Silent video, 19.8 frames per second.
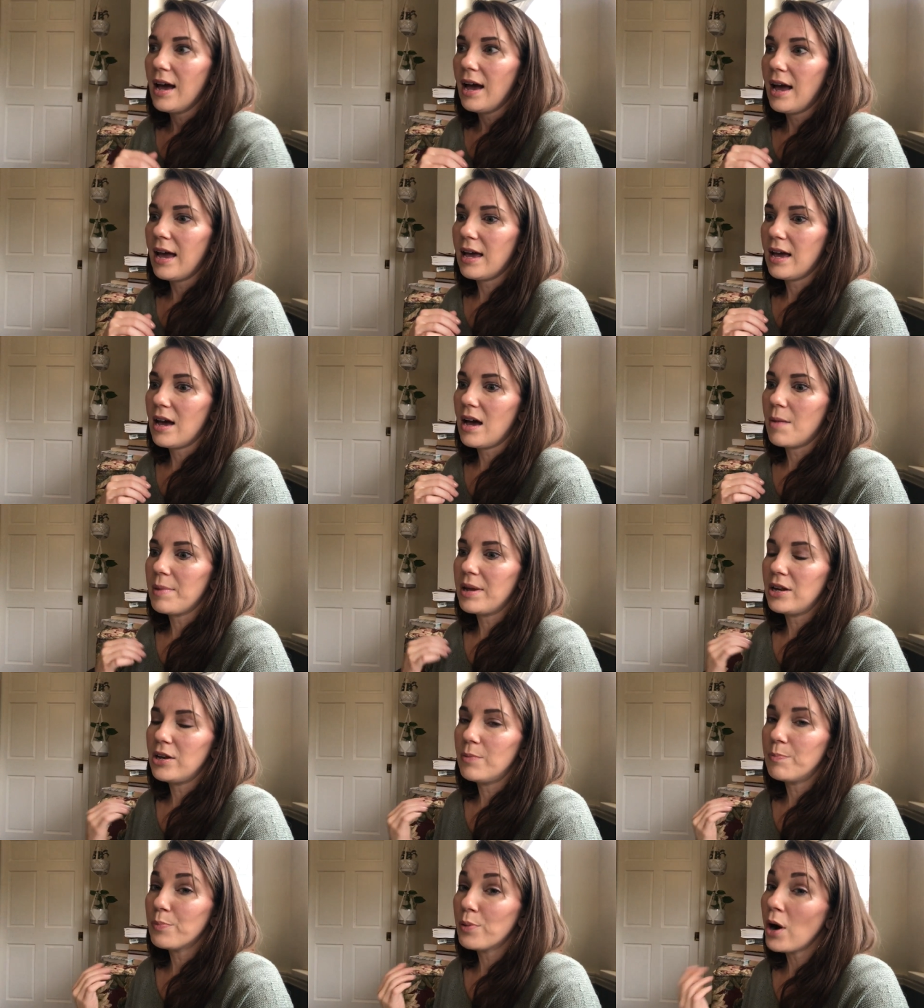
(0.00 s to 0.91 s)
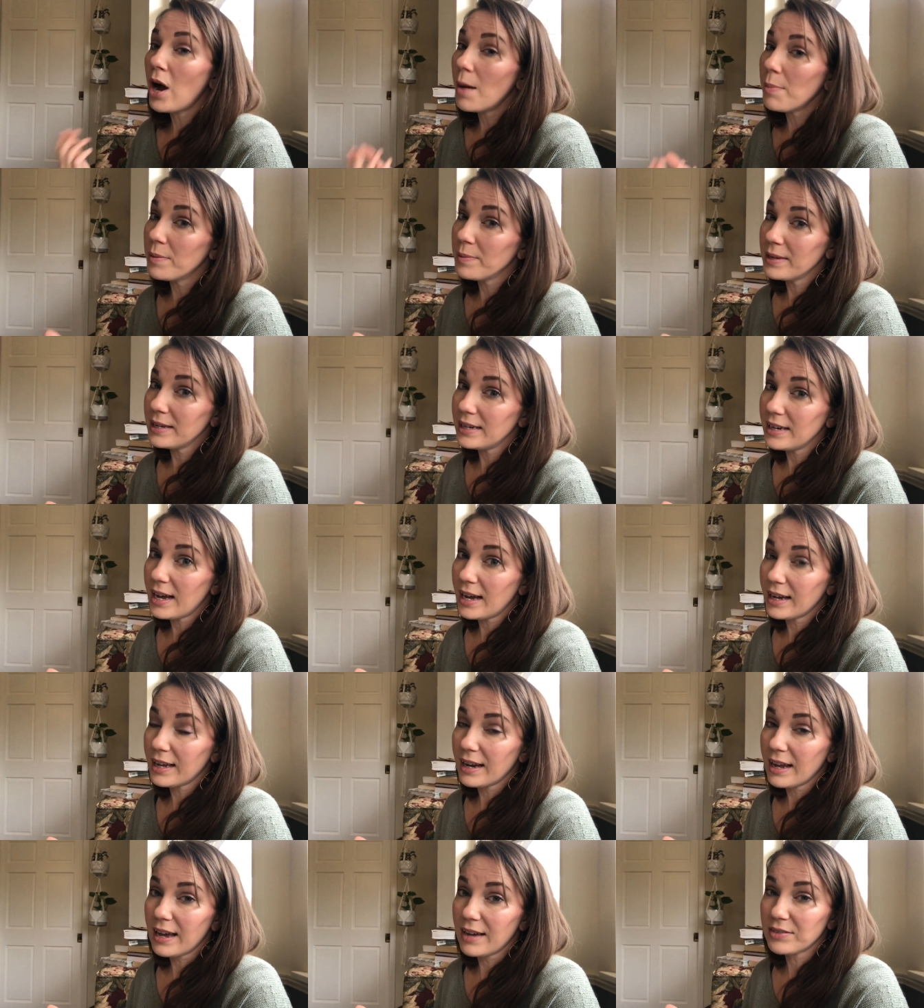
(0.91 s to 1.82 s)
am probably not
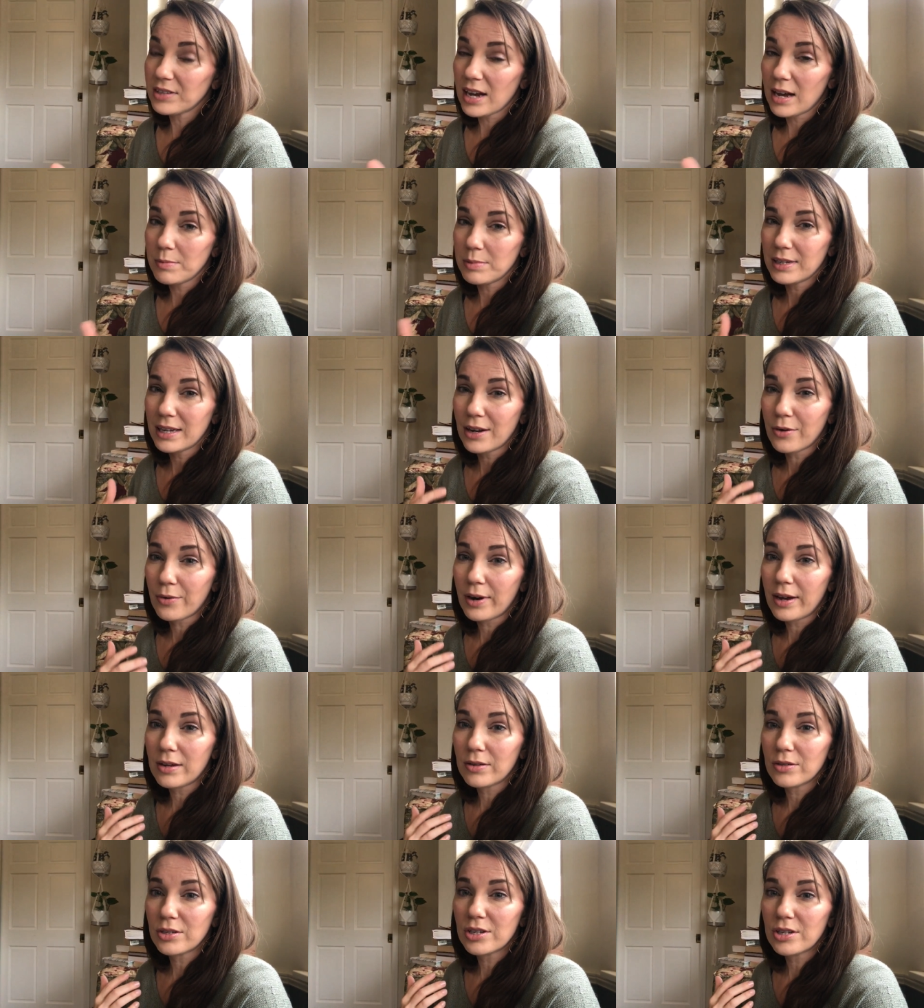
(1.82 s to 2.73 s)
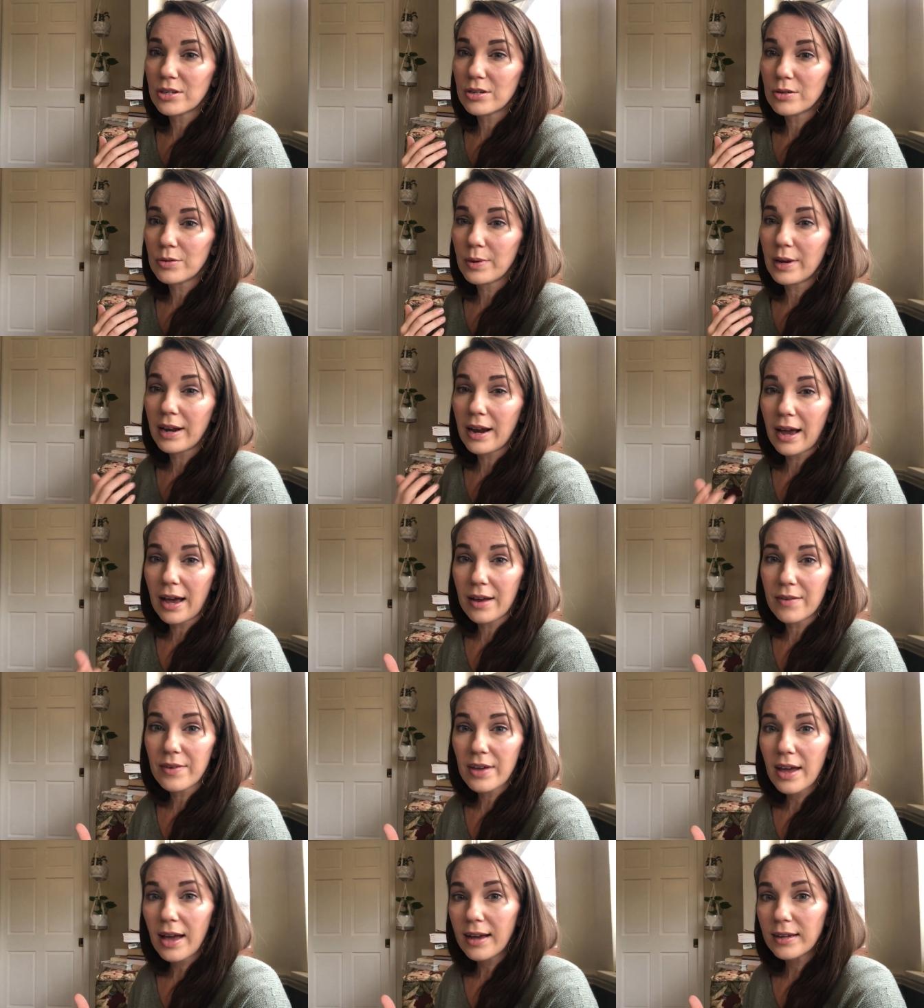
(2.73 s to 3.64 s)
gonna have time to get around to an
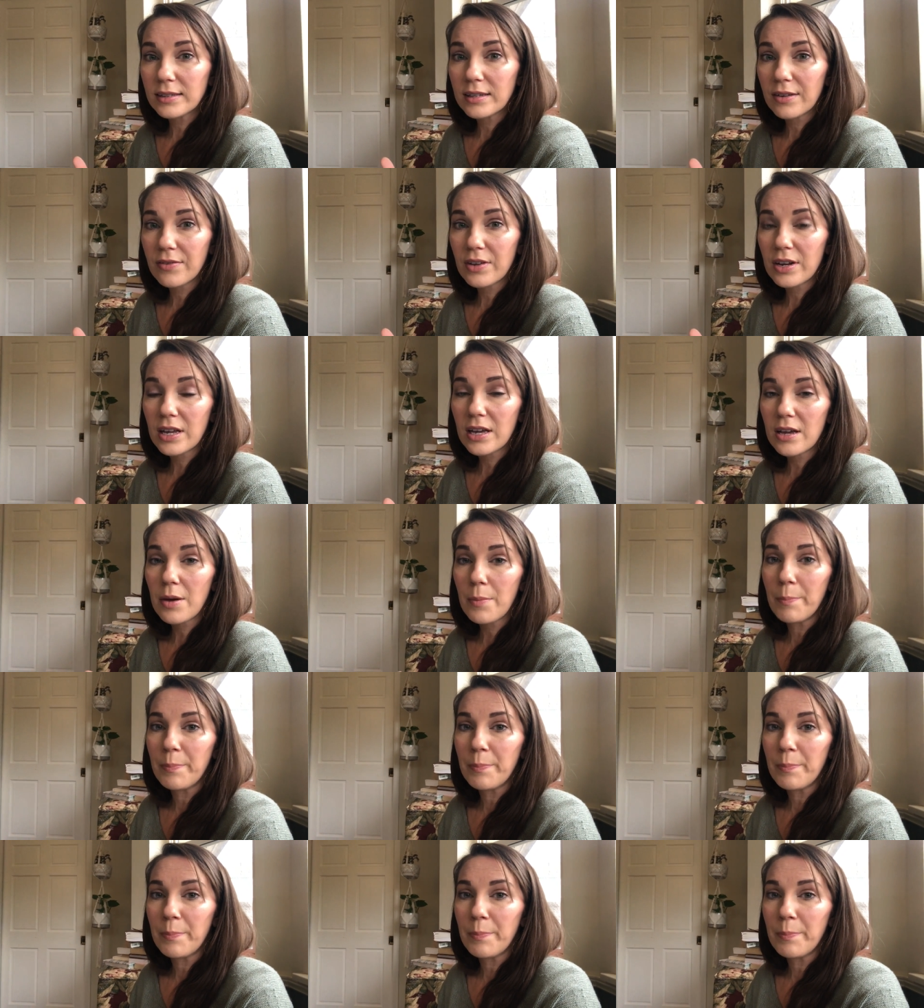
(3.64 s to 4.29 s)
Advent activity,